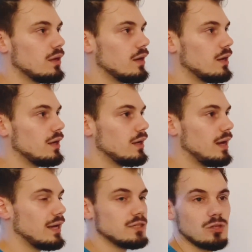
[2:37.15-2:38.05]

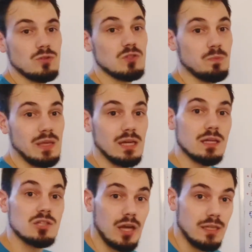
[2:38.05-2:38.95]
I don't
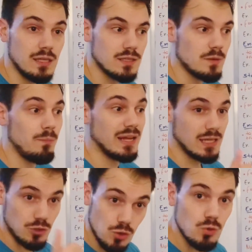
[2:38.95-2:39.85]
speak Chinese, but
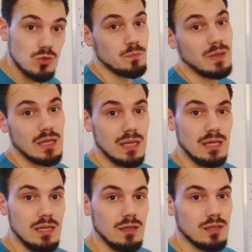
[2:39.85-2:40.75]
I do speak
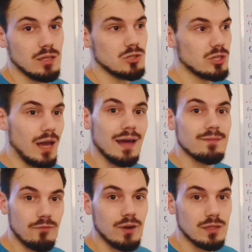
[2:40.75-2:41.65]
English
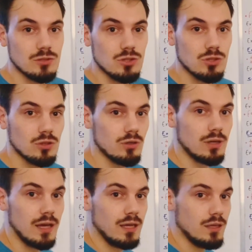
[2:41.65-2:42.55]
and French.
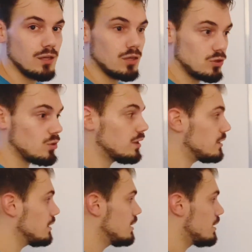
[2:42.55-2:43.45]
Okay? You
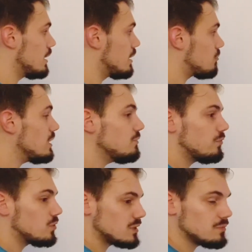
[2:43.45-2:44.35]
are
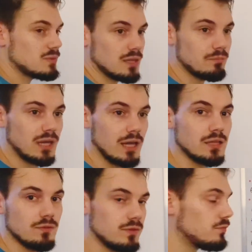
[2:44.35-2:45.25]
reinforcing some
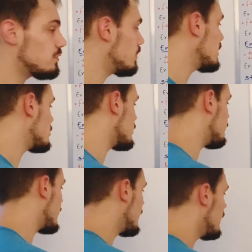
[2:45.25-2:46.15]
kind of information.